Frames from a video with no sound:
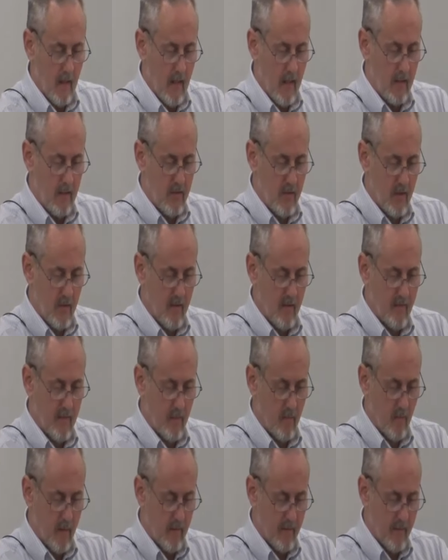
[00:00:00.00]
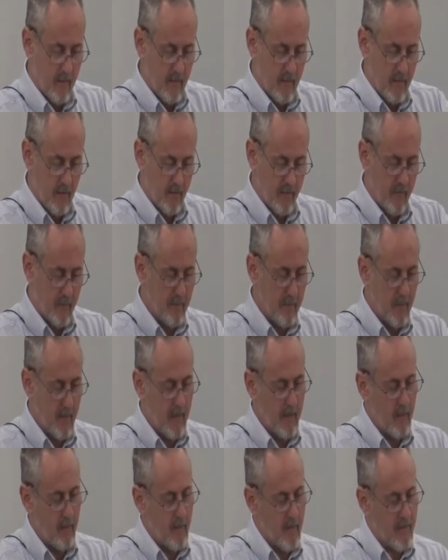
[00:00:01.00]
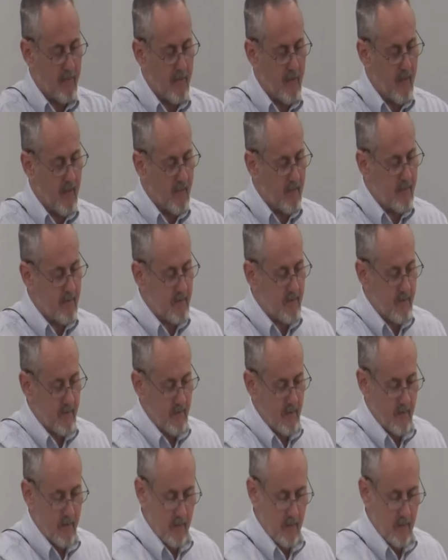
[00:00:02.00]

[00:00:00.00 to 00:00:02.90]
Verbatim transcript: Each and every one of us are familiar with this.